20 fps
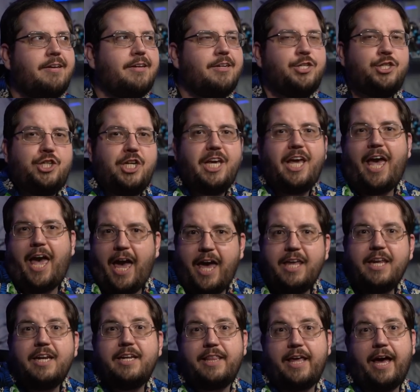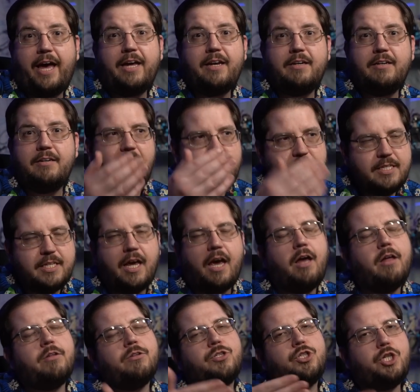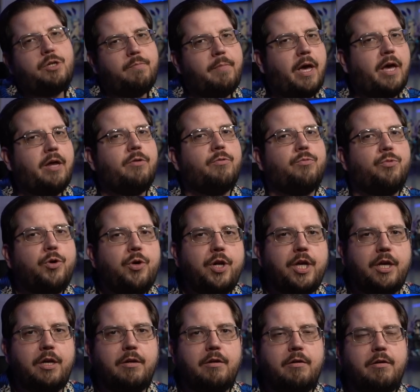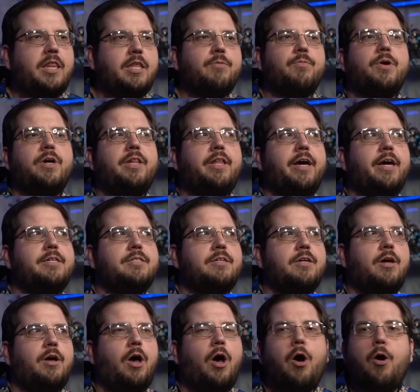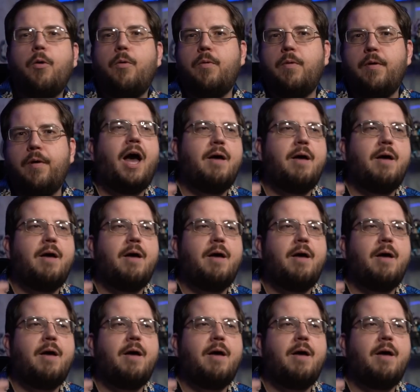she hated that until she met Rudy and then realized, oh,